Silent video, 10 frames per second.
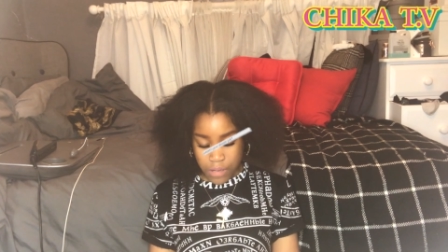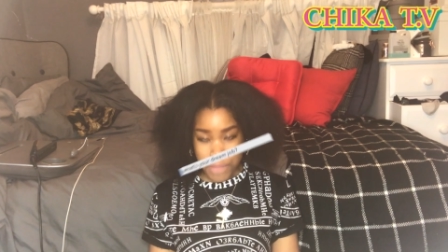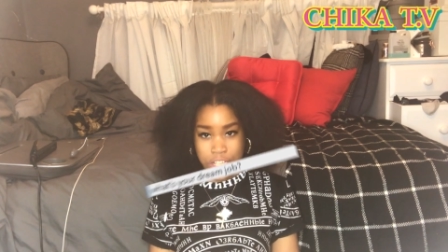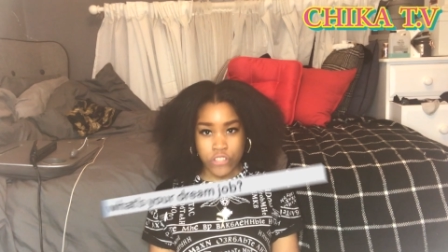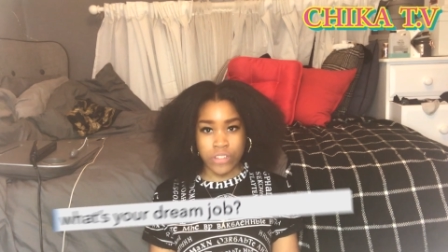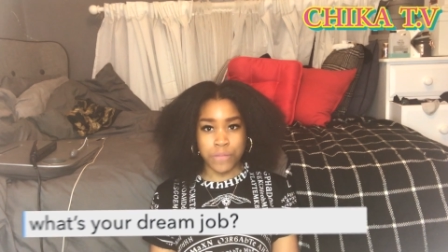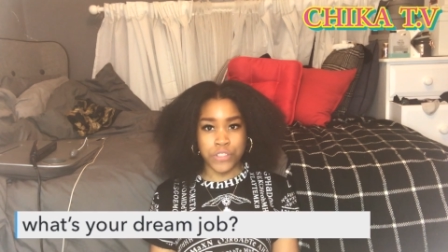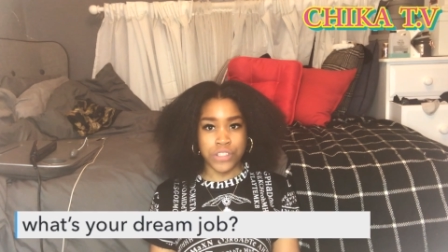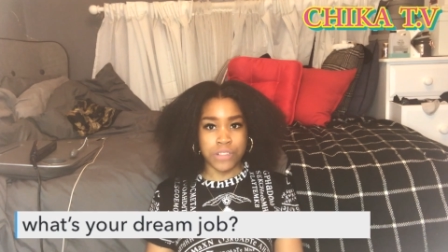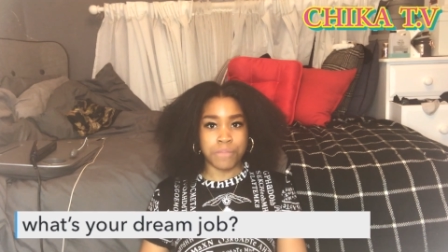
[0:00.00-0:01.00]
my dream
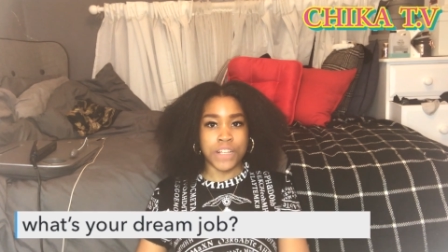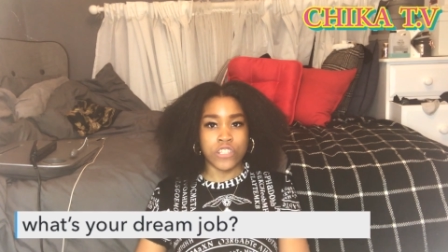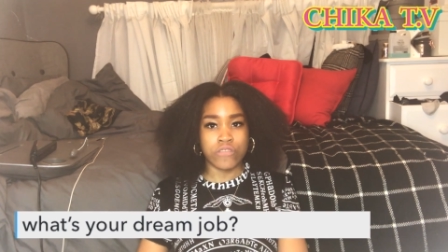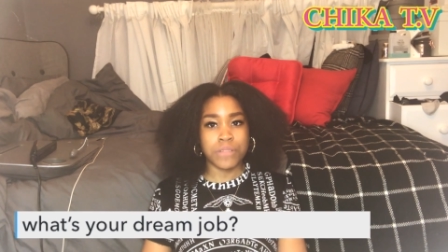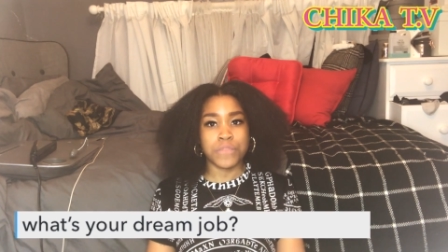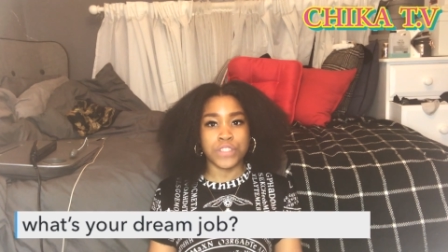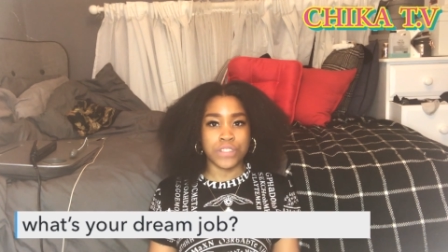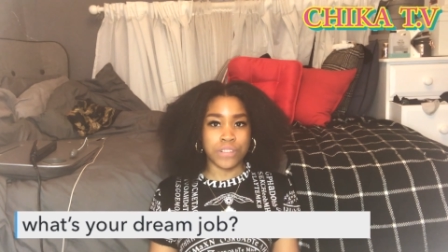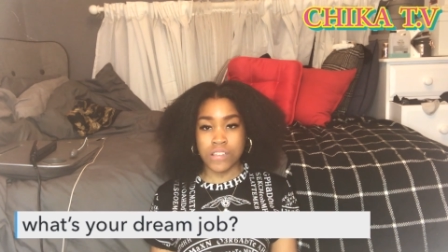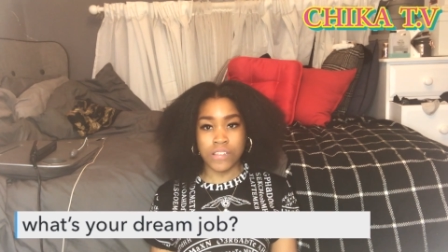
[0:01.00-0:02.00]
job, my dream
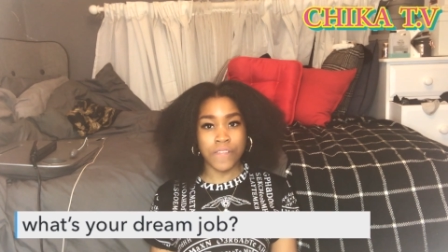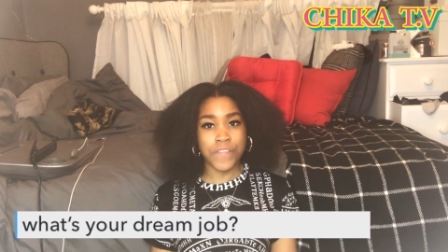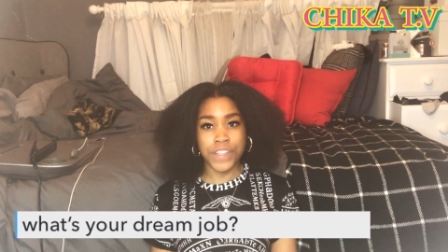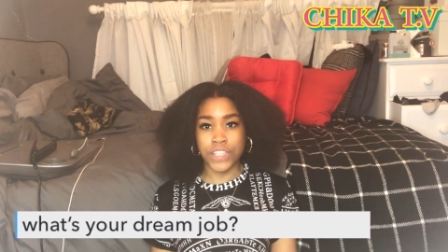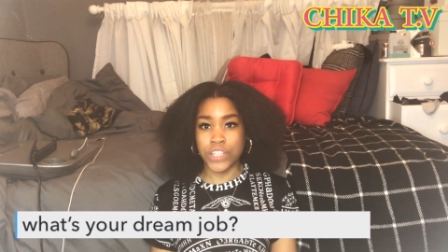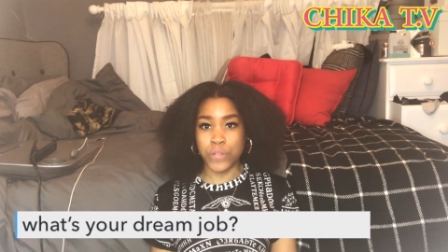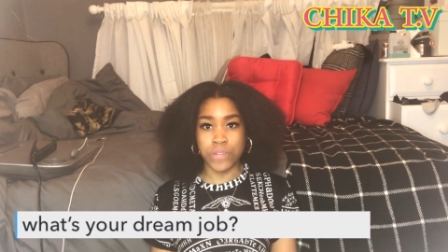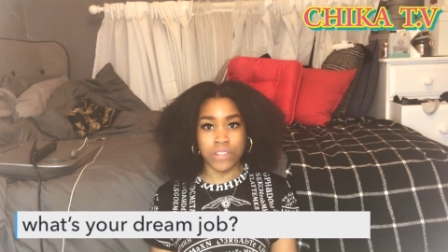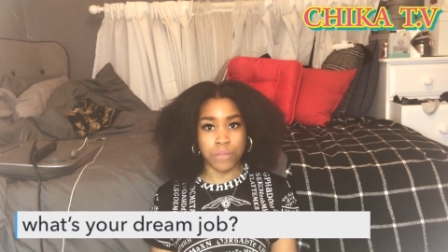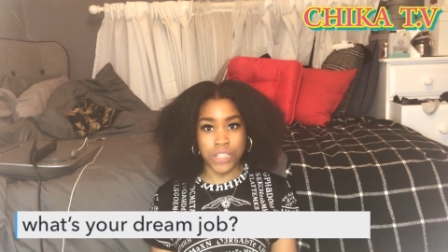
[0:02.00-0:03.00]
job, something to do
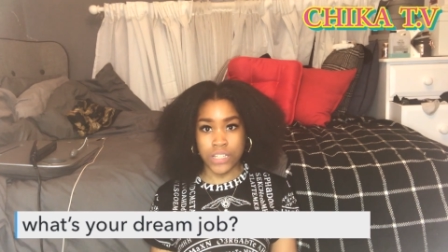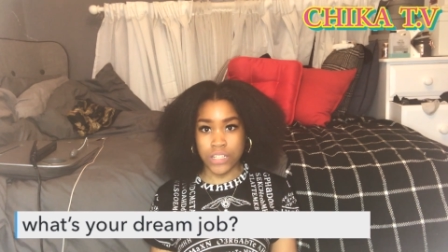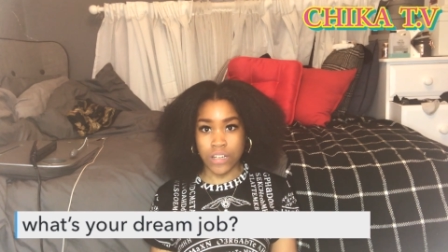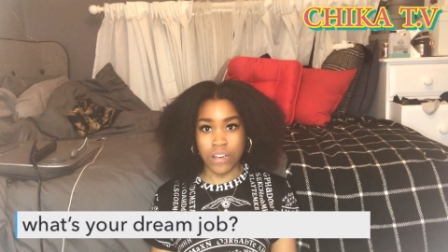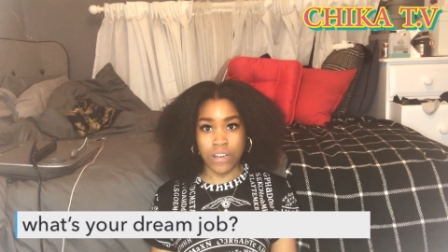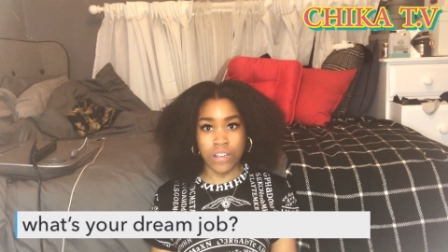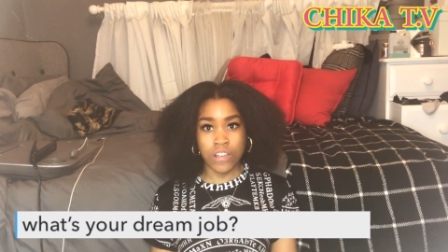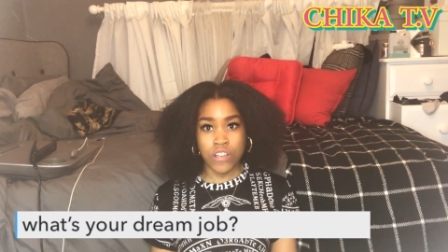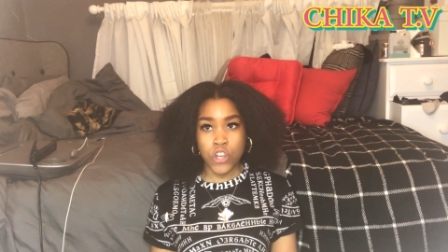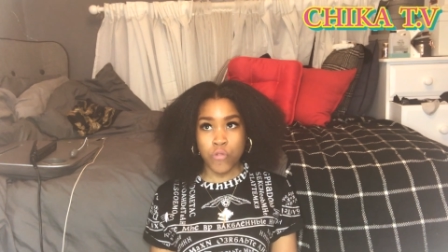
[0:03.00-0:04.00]
with the media,
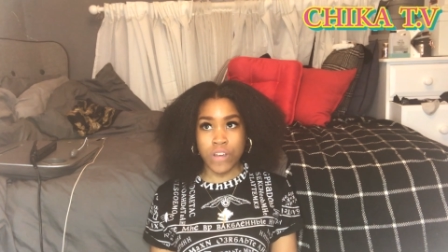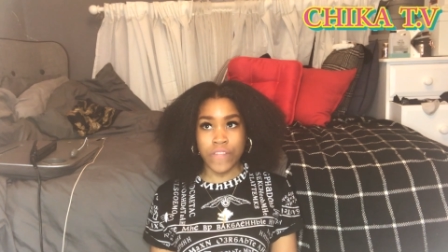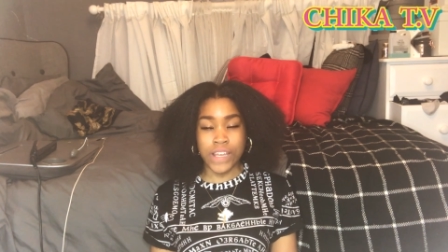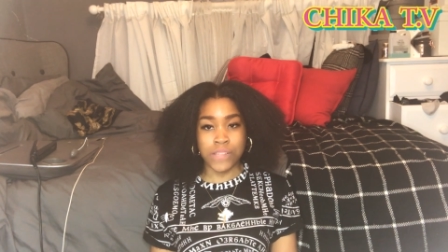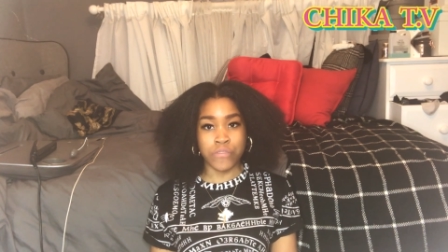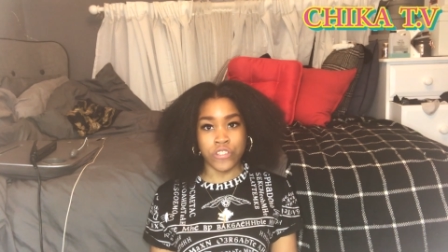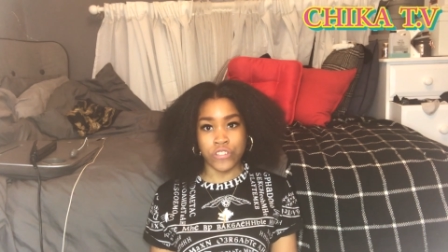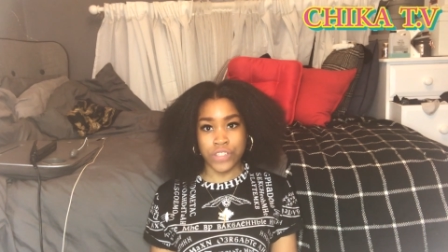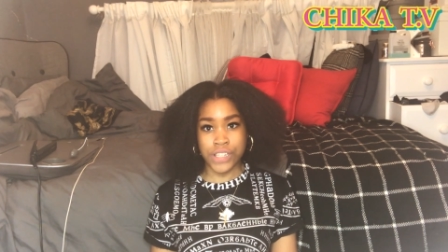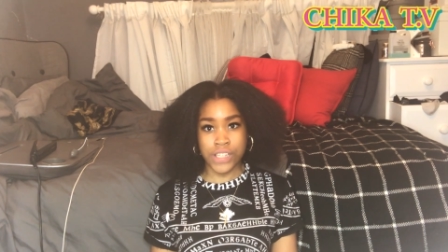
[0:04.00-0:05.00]
whether it's
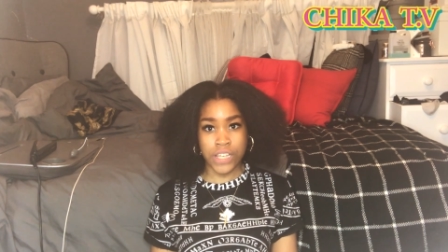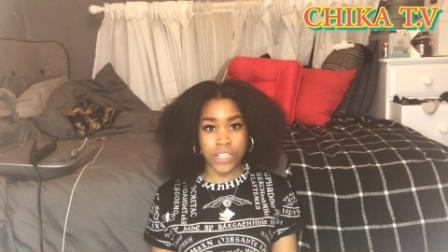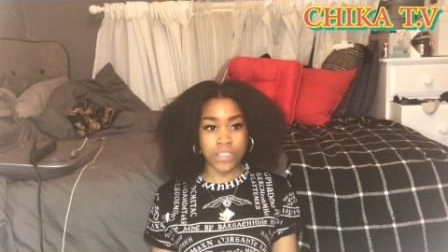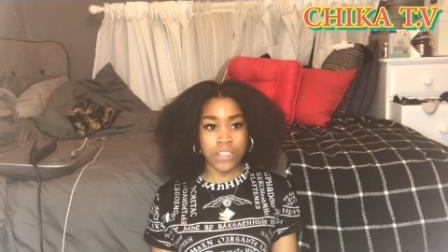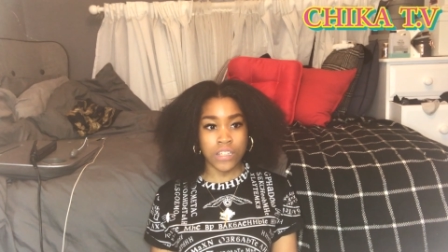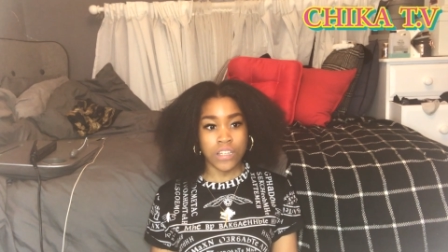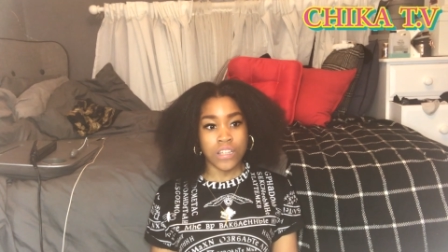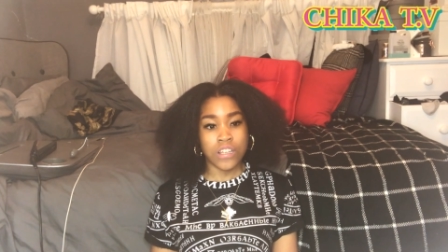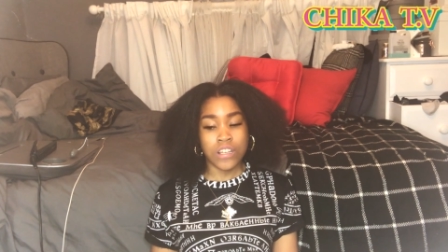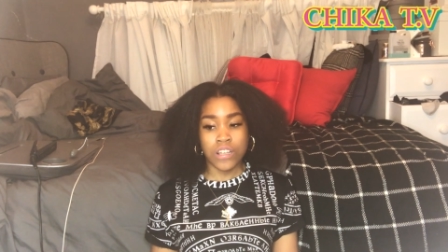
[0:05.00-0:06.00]
producing,
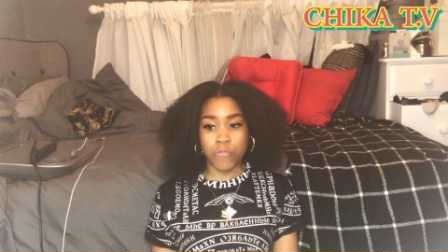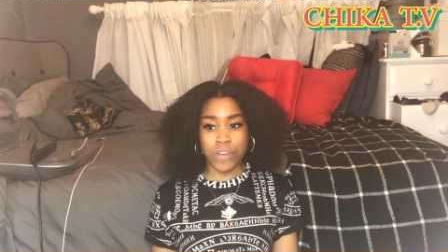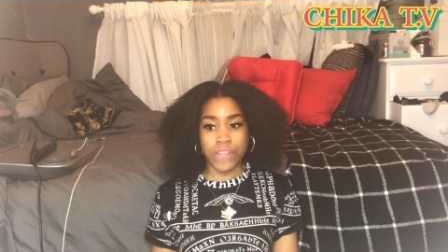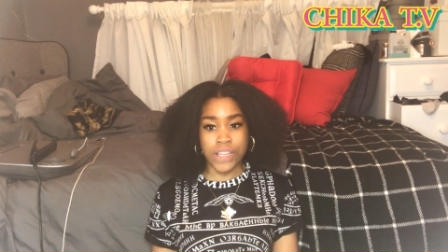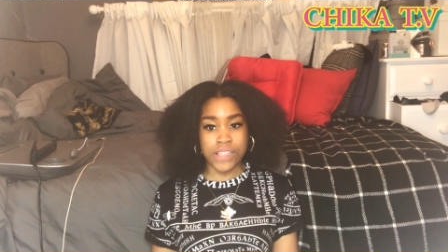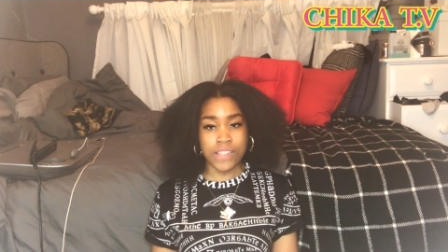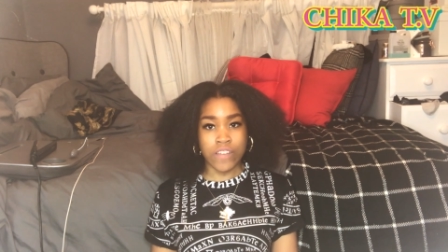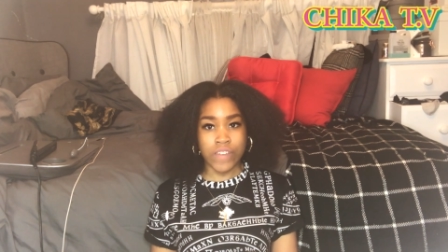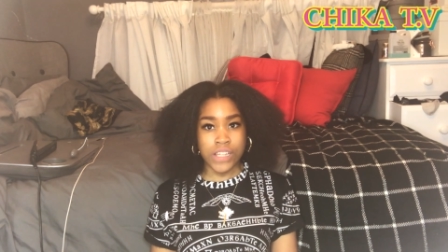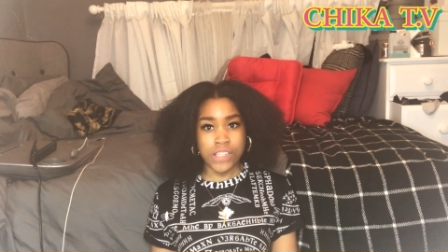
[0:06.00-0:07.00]
whether it's
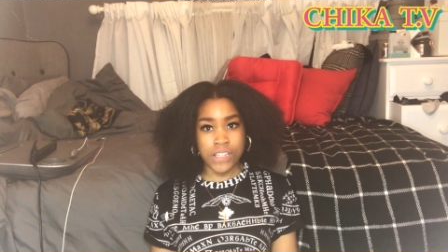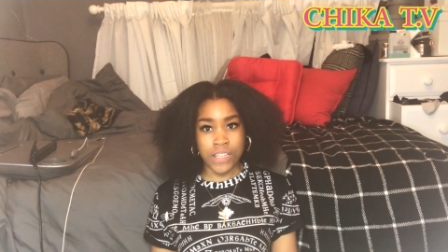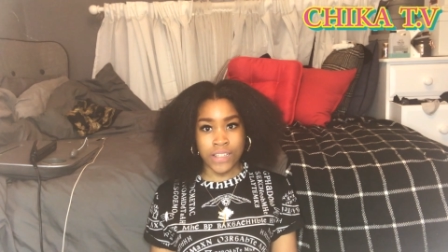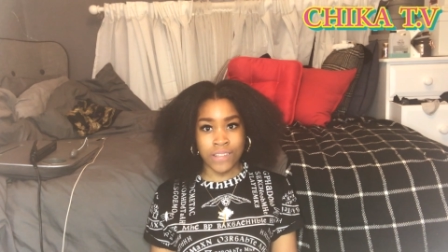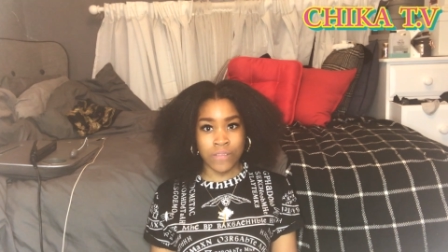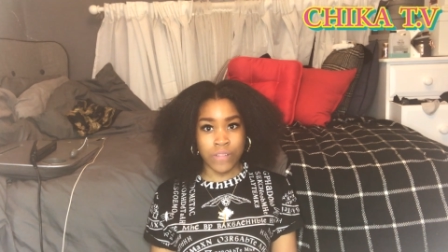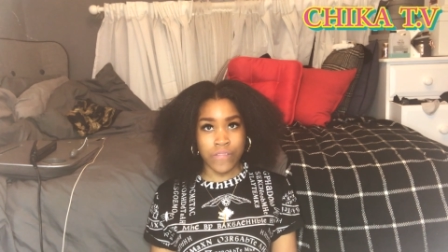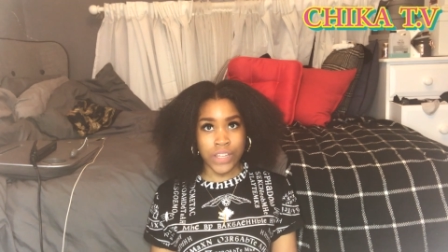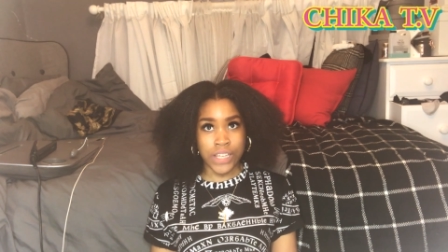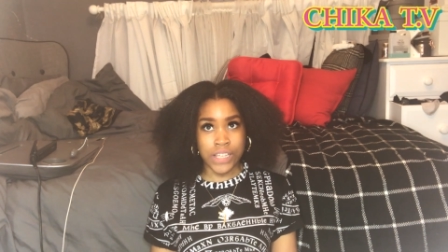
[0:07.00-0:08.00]
directing,
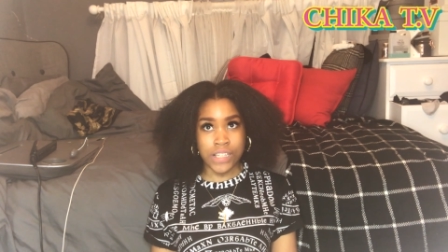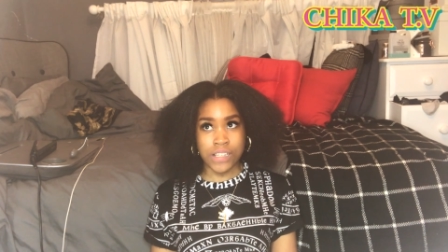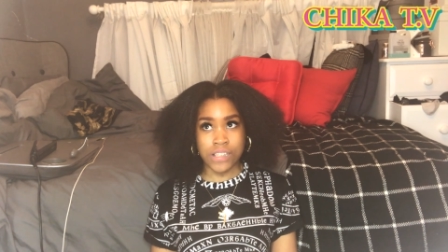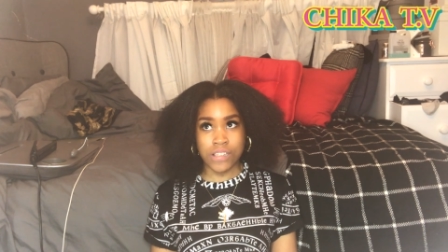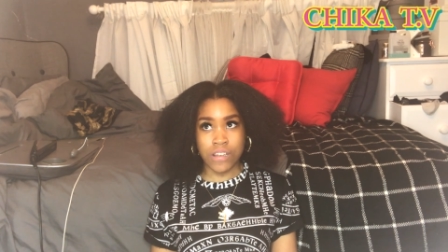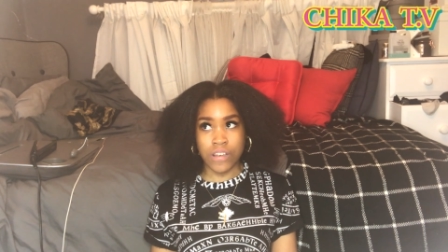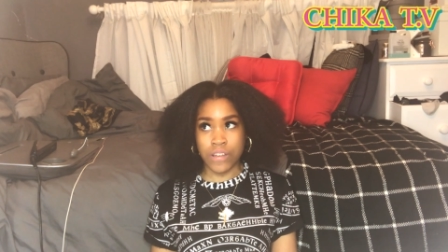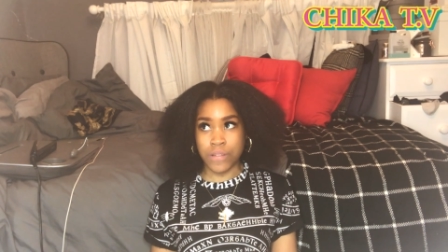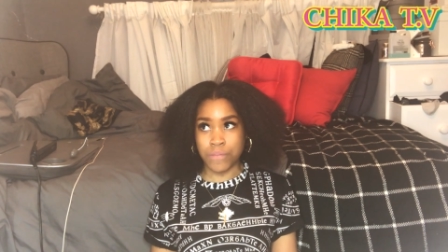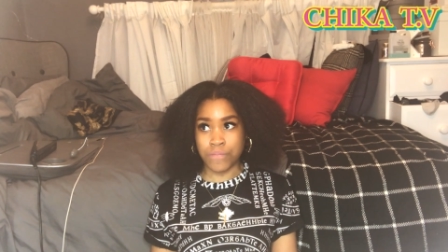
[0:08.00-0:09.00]
whether it's
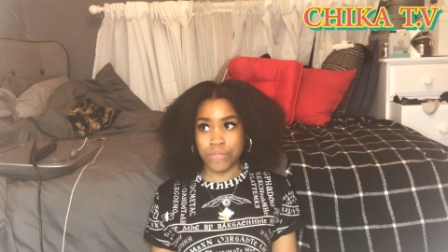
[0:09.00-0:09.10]
um,